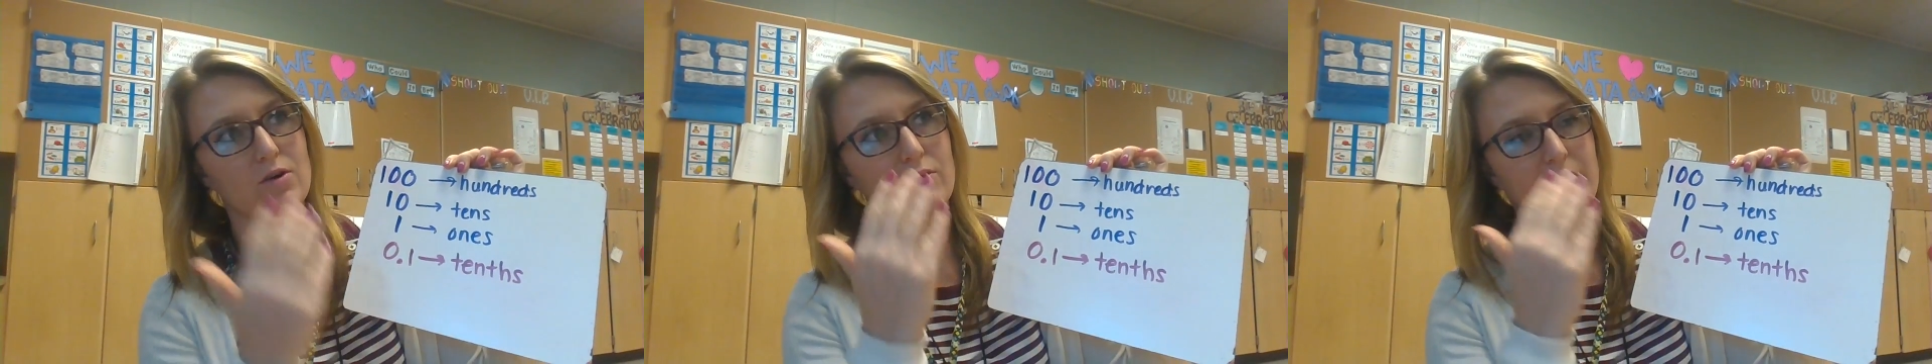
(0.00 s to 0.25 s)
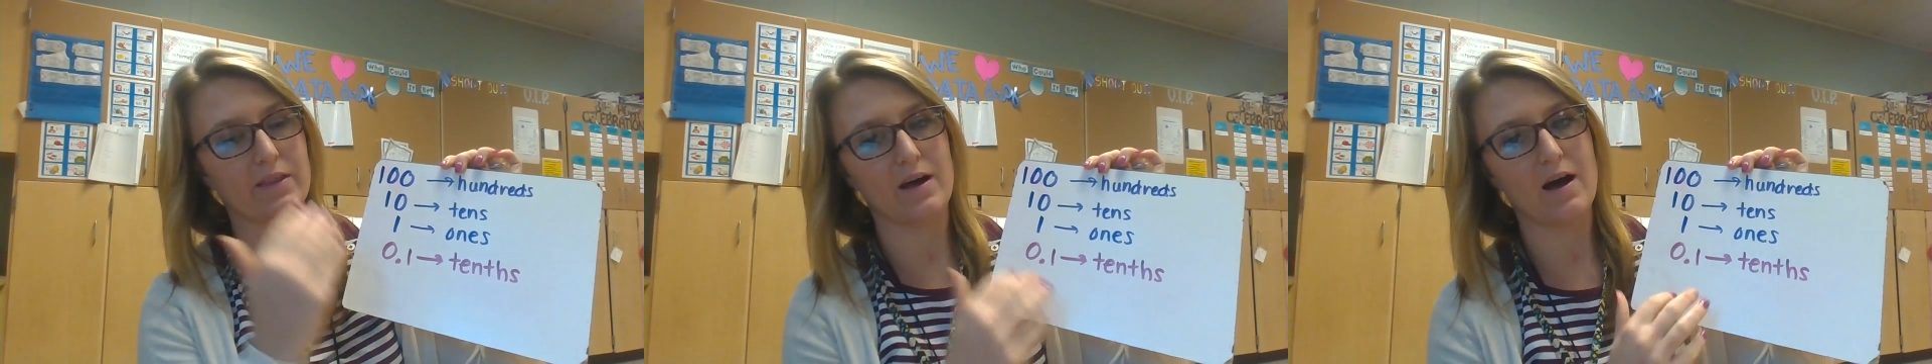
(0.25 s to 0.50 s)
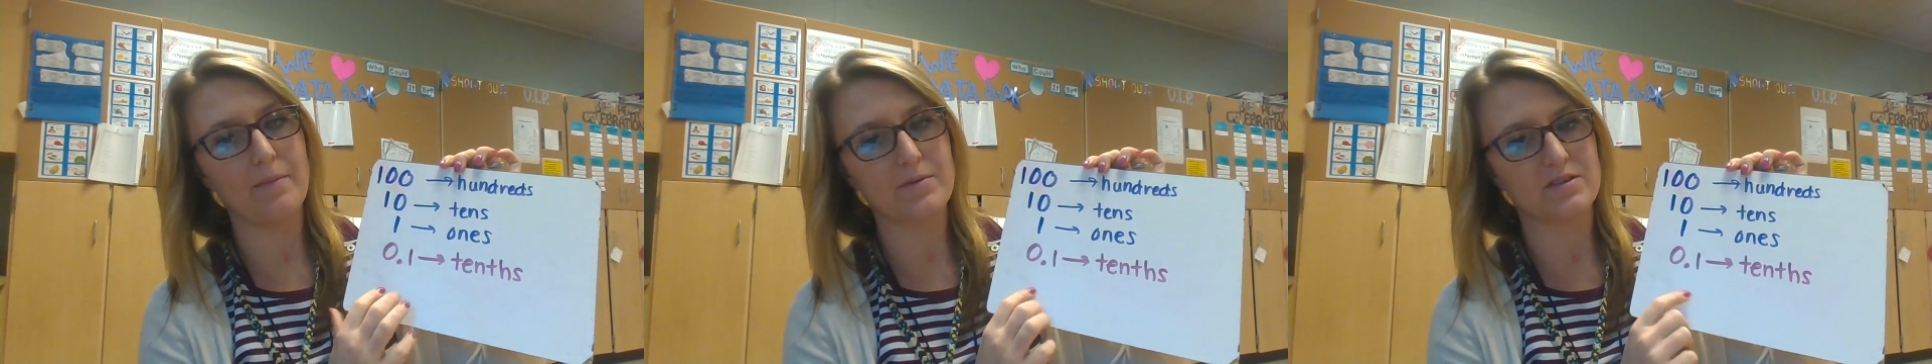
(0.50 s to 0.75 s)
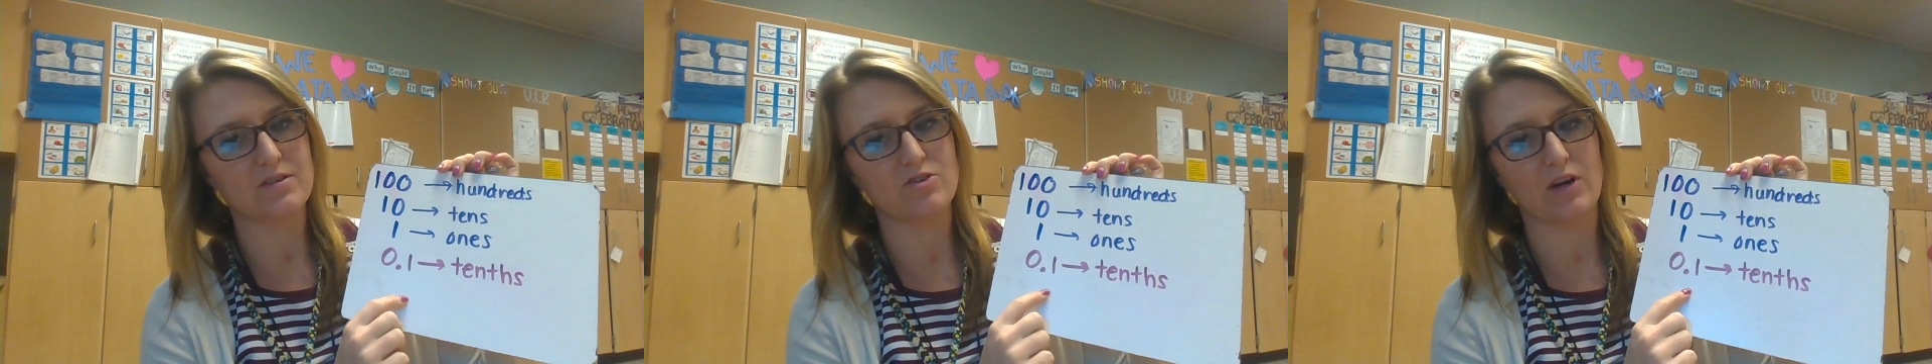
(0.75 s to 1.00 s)
going in the
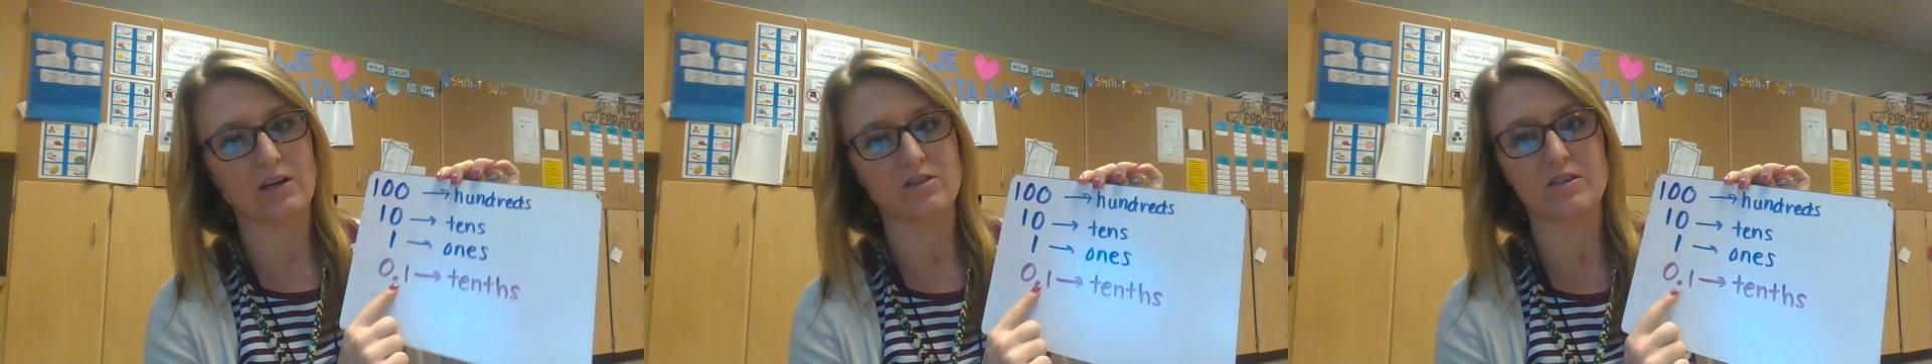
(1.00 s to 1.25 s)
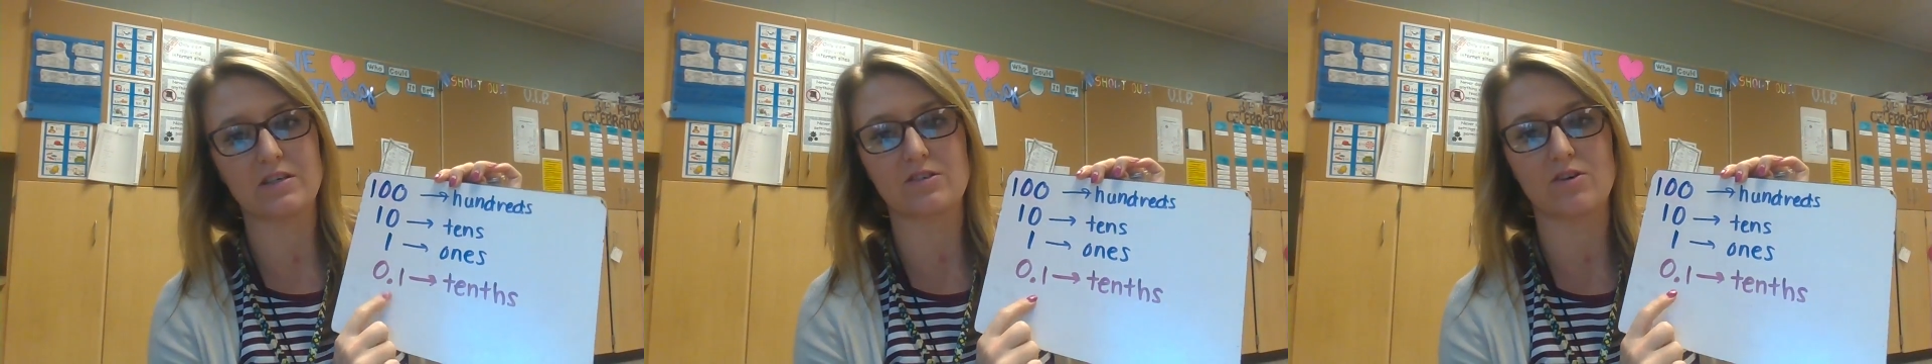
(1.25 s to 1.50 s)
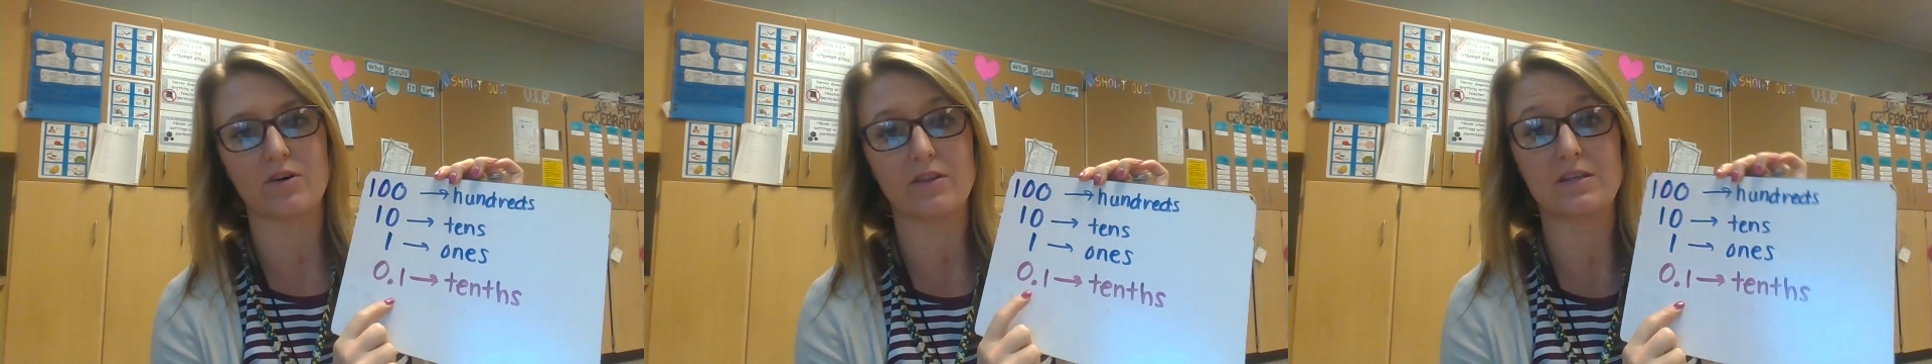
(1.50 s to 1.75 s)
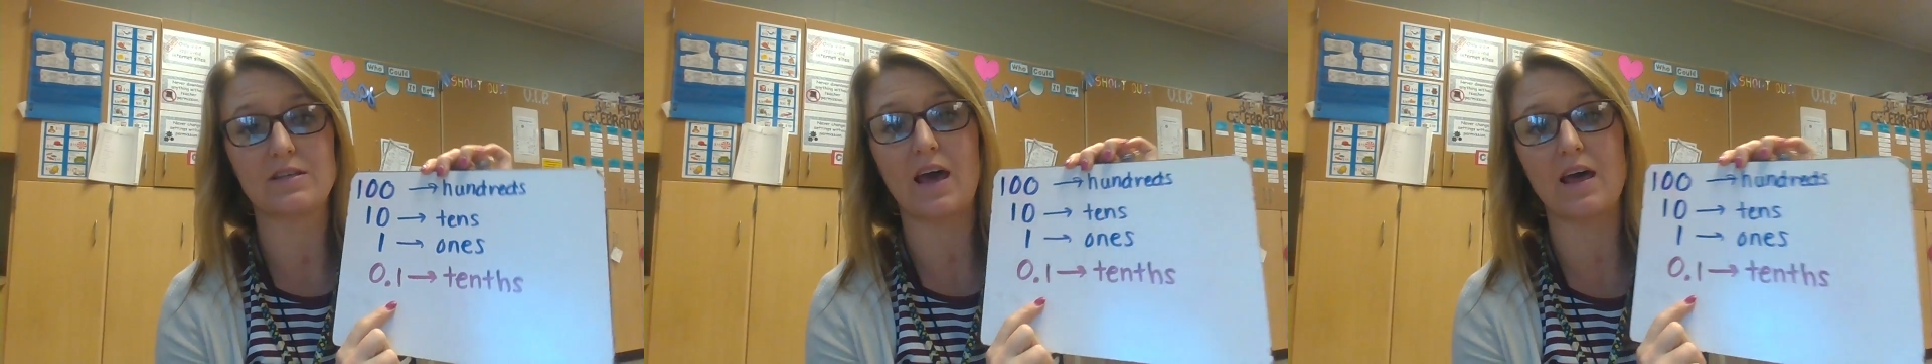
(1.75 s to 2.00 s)
opposite direction is called
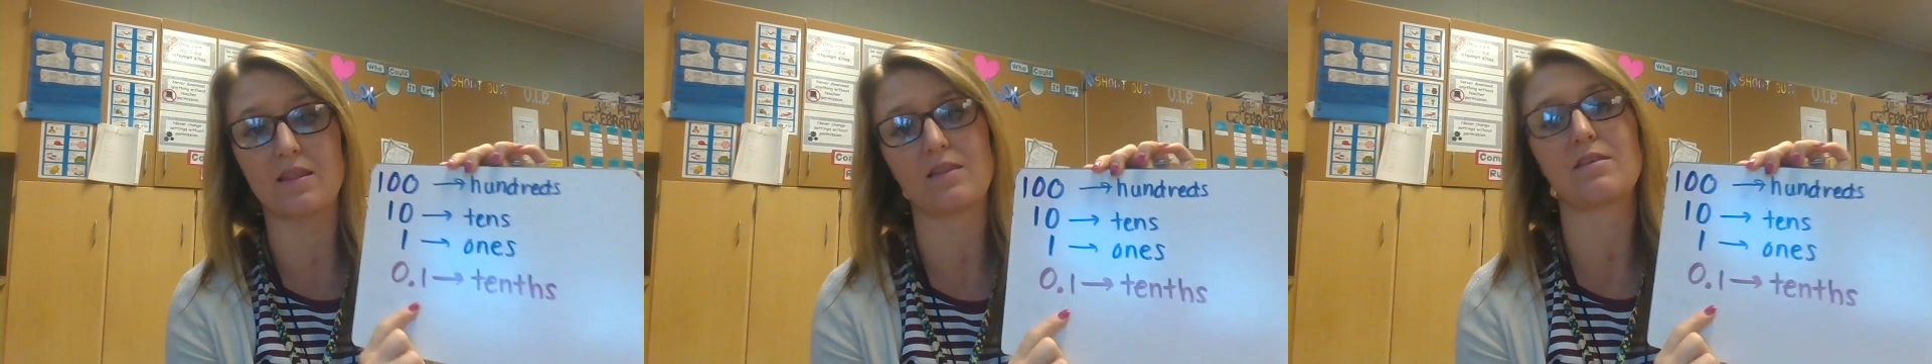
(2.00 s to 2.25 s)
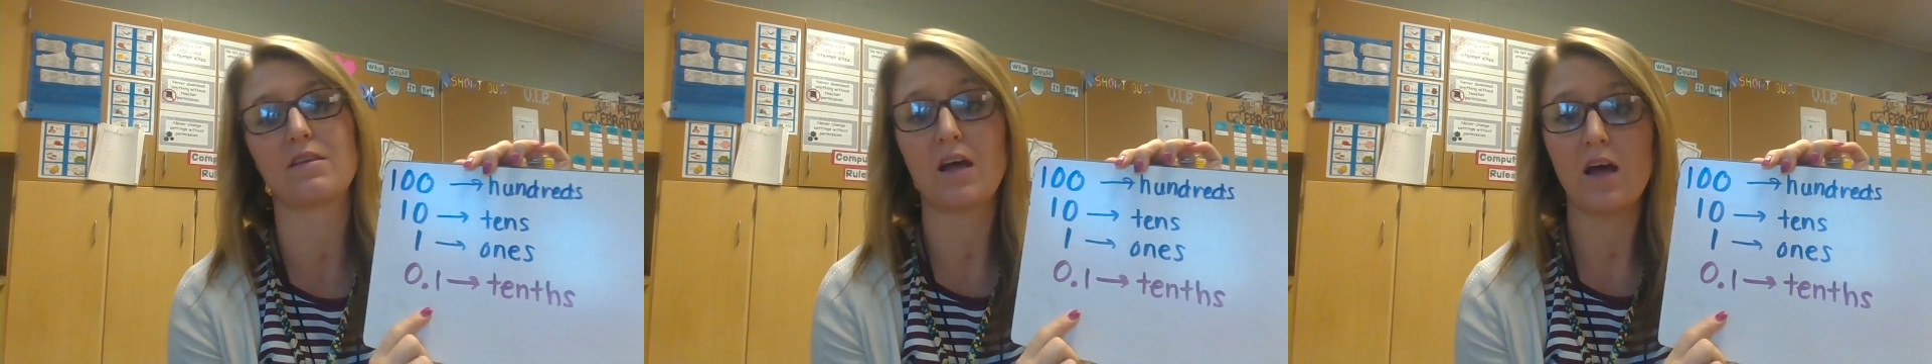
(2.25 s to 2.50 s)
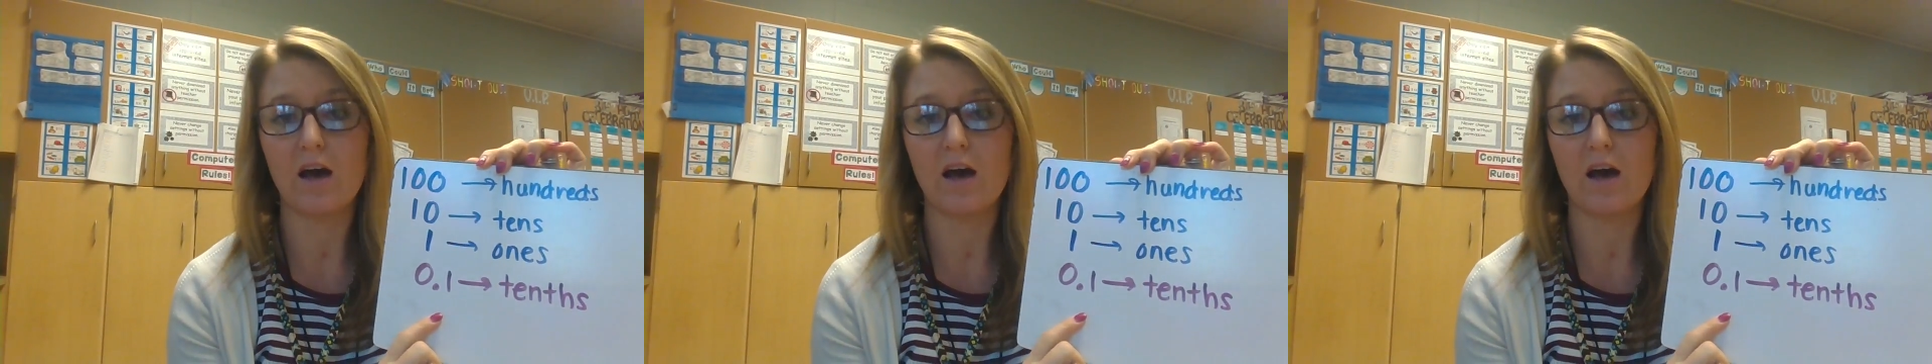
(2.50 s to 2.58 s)
the tenths.